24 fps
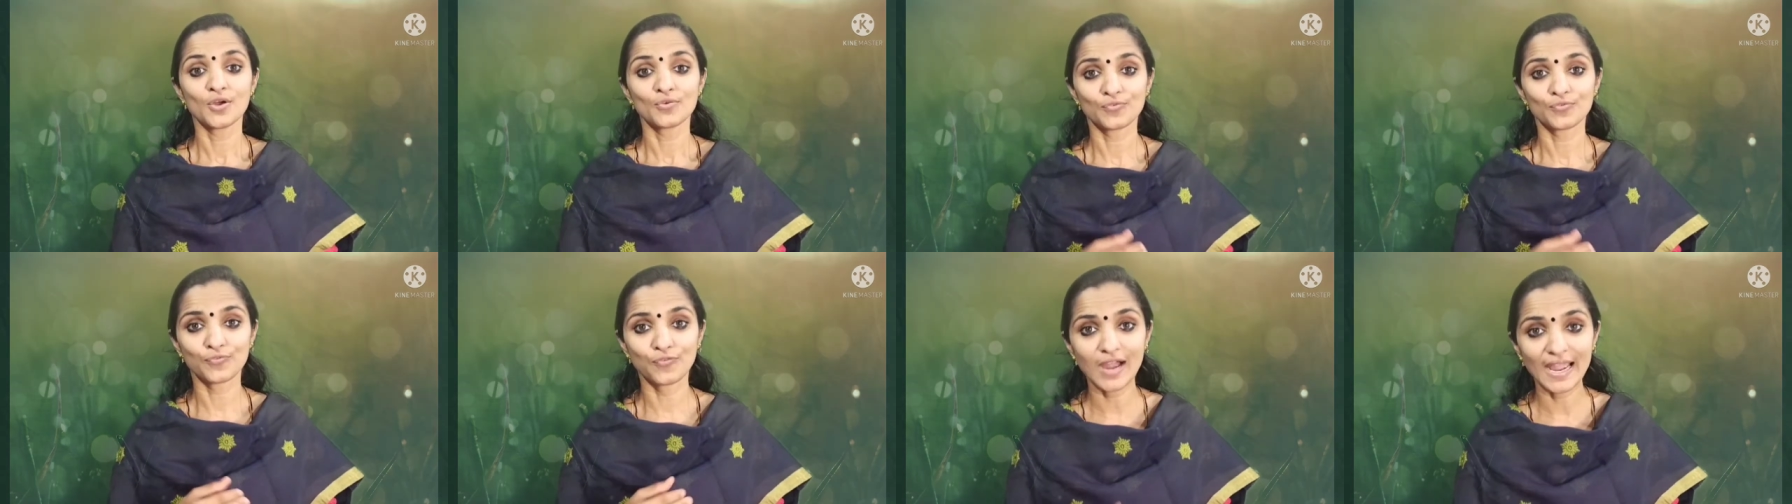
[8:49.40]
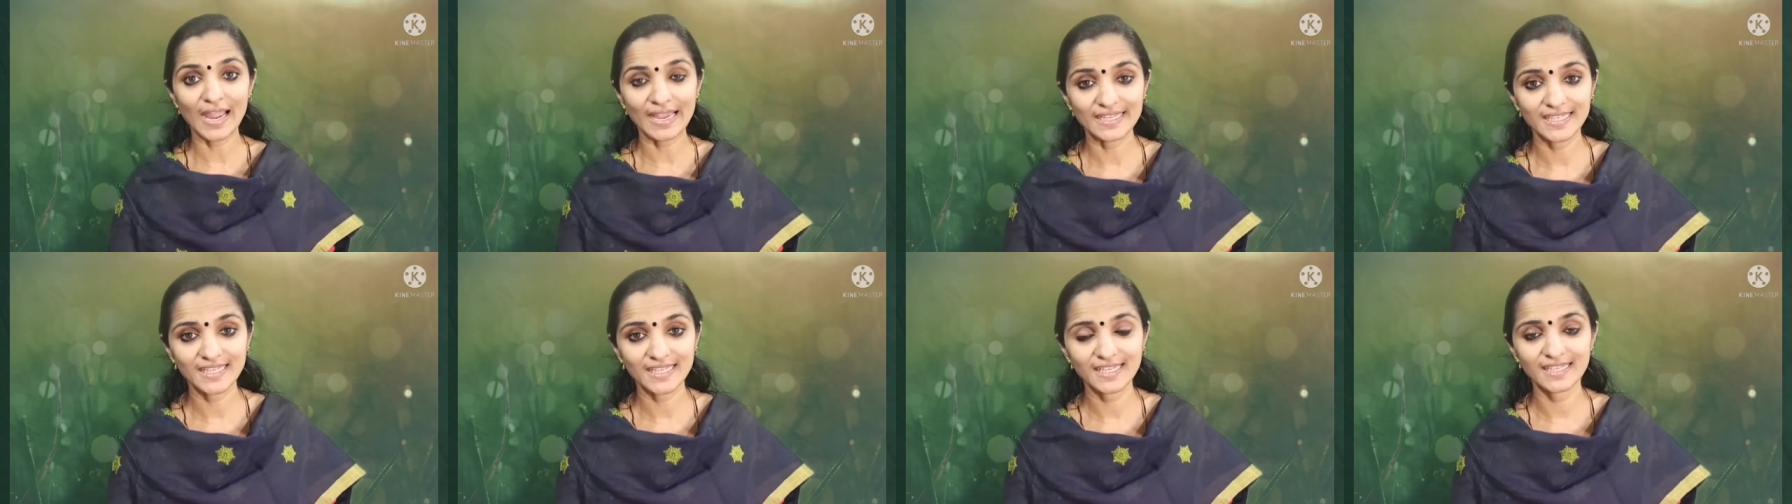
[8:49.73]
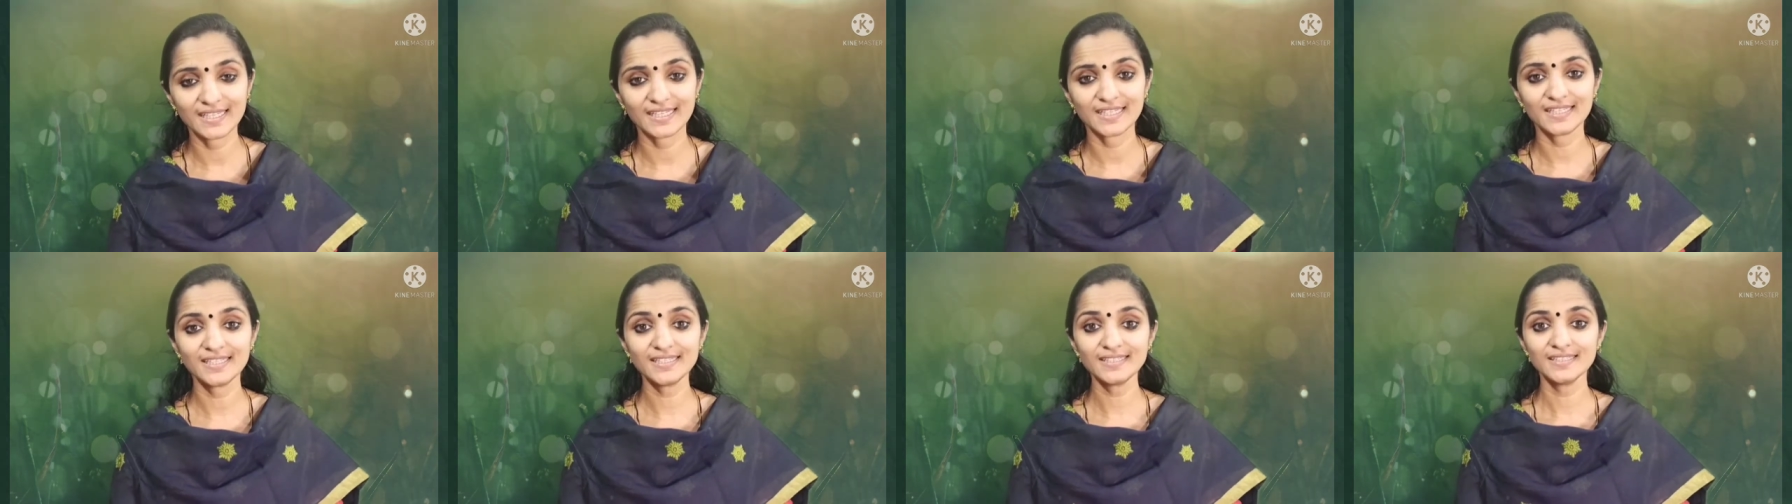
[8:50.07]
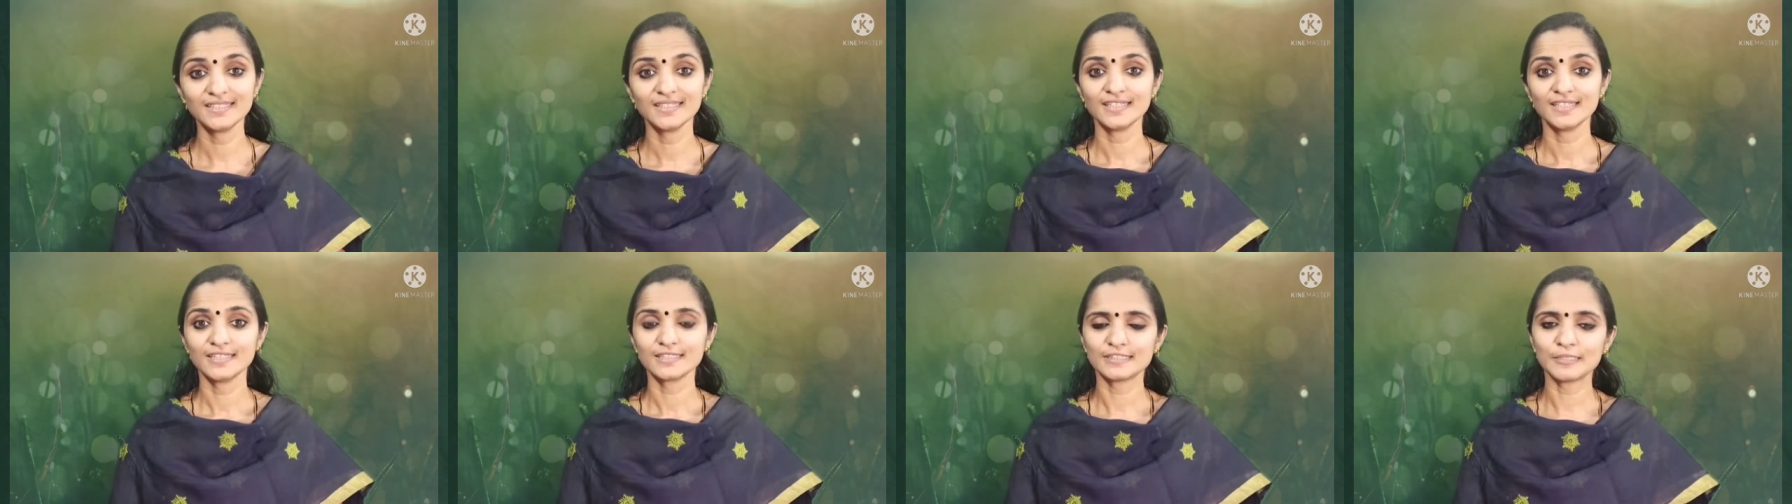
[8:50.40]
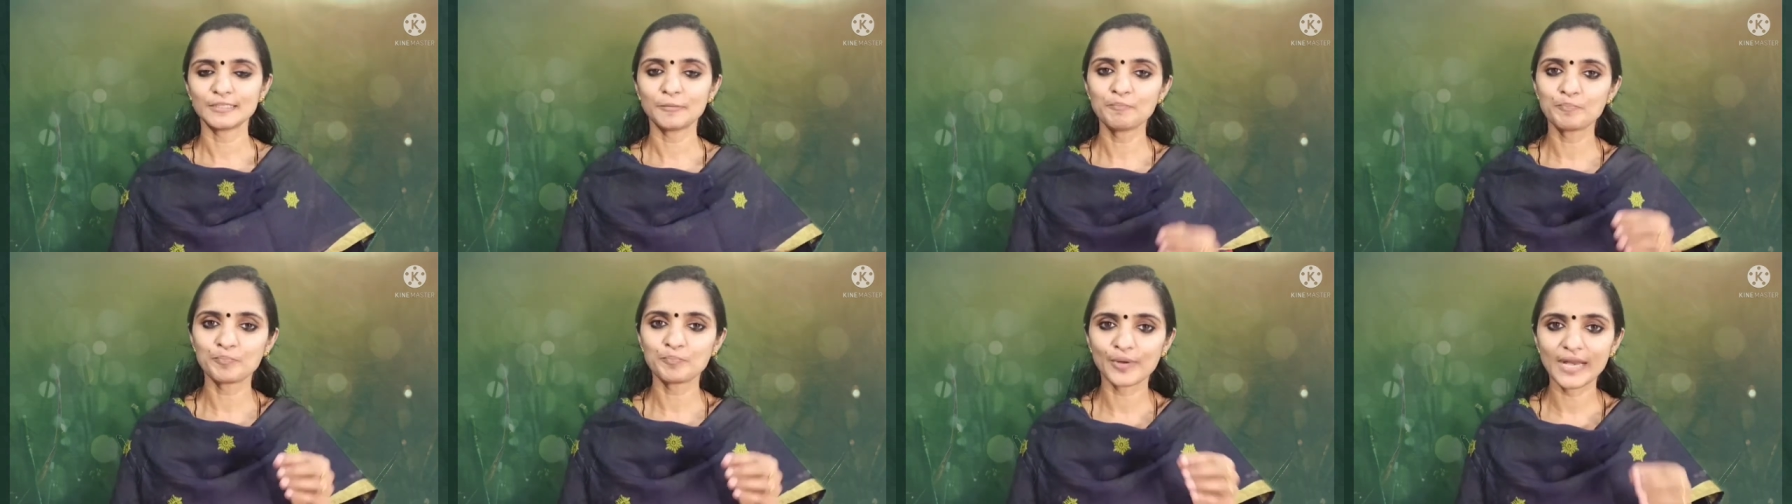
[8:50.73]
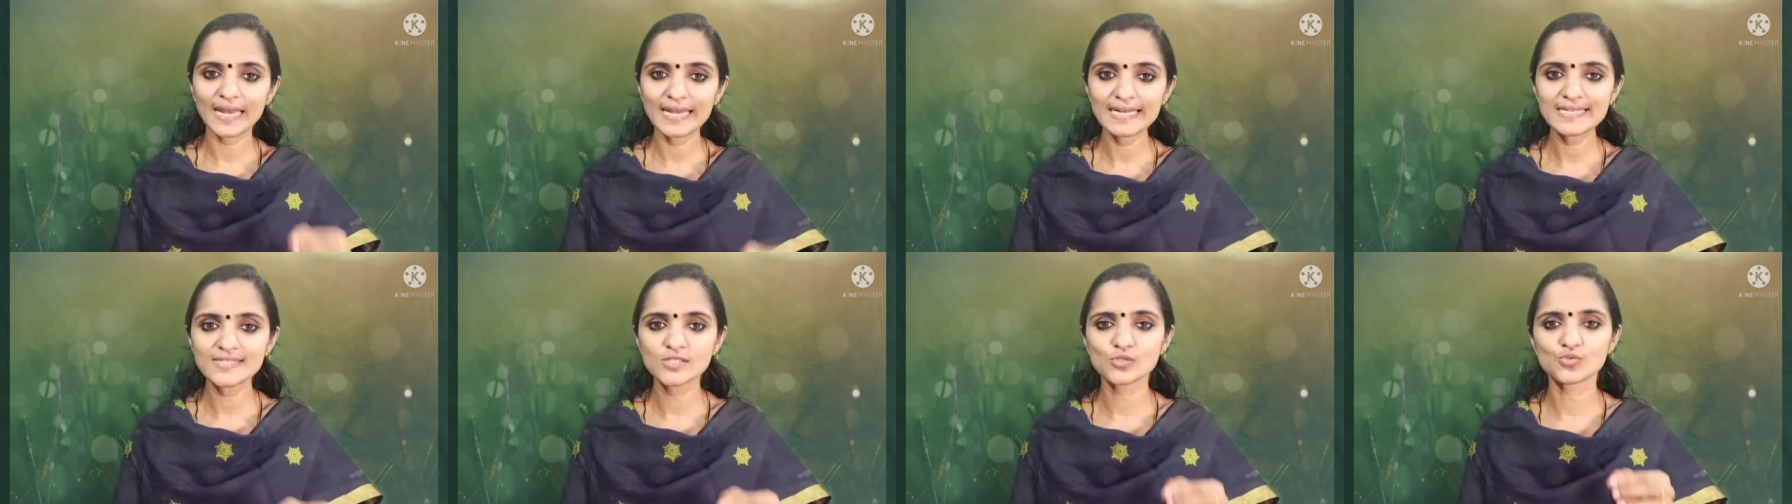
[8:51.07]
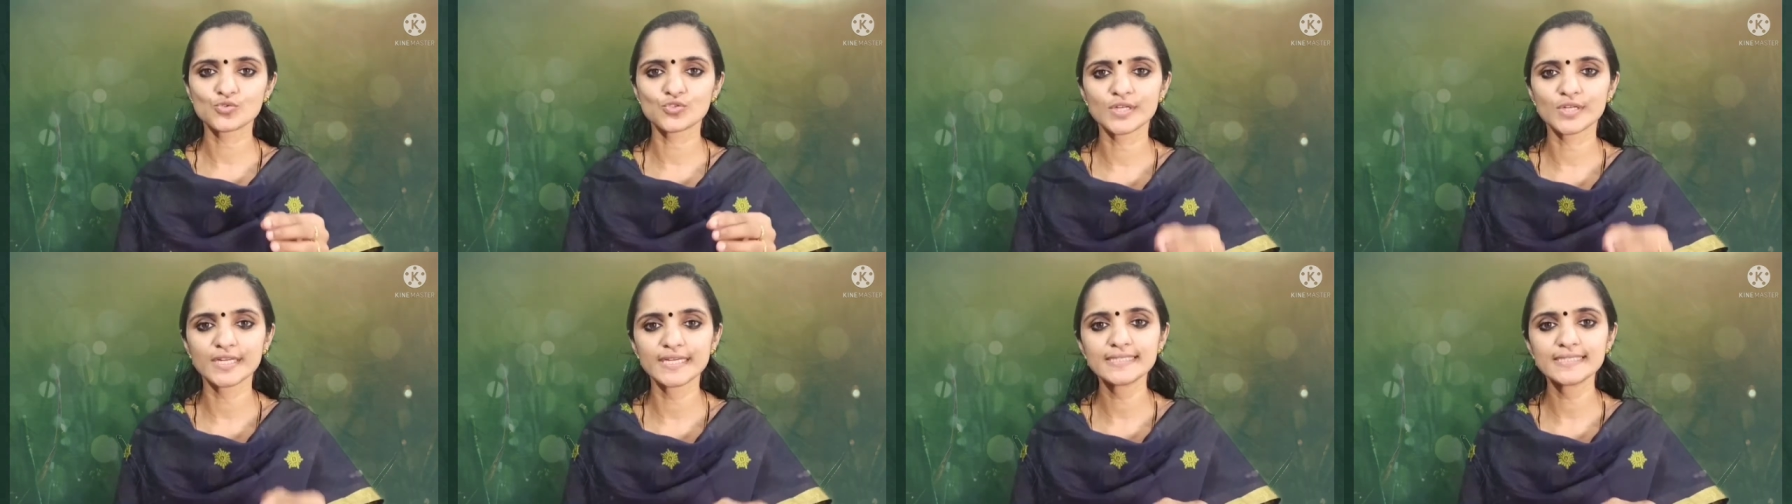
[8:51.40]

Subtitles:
Finally, the prince